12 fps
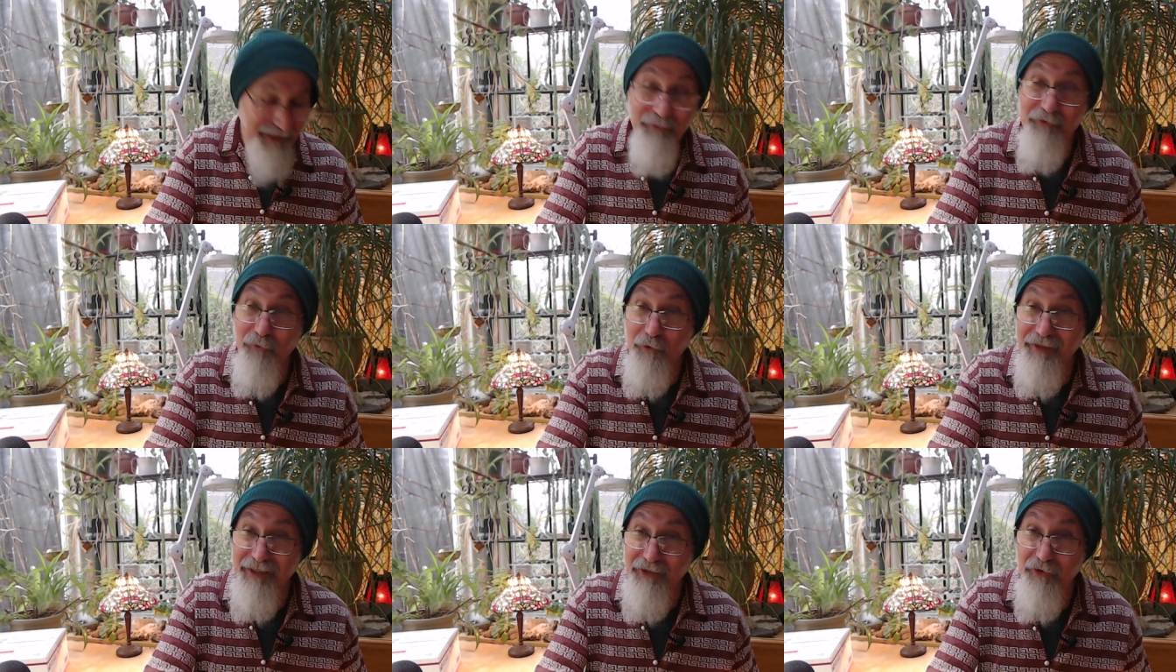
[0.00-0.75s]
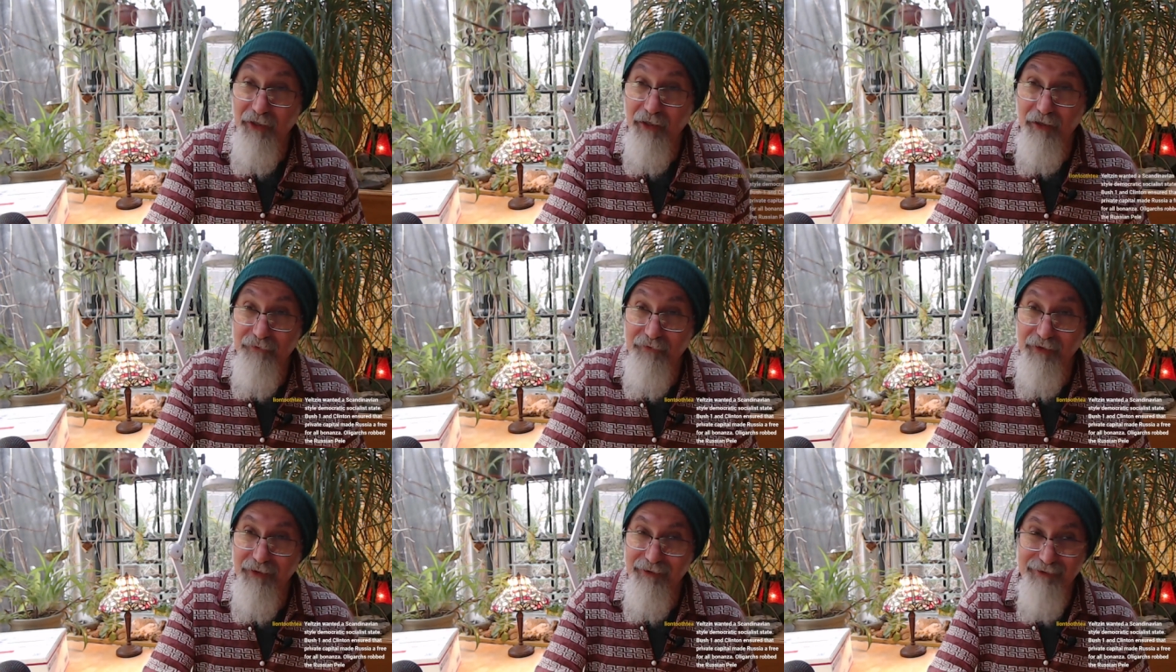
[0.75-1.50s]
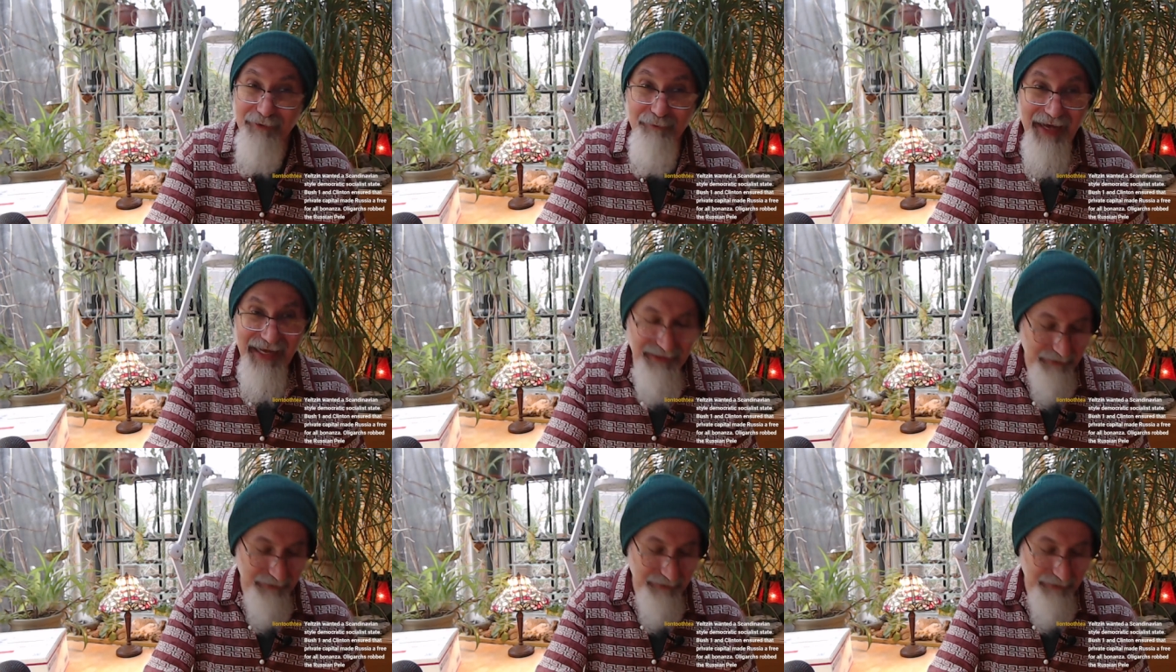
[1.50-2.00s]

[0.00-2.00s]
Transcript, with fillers: before they took off the mask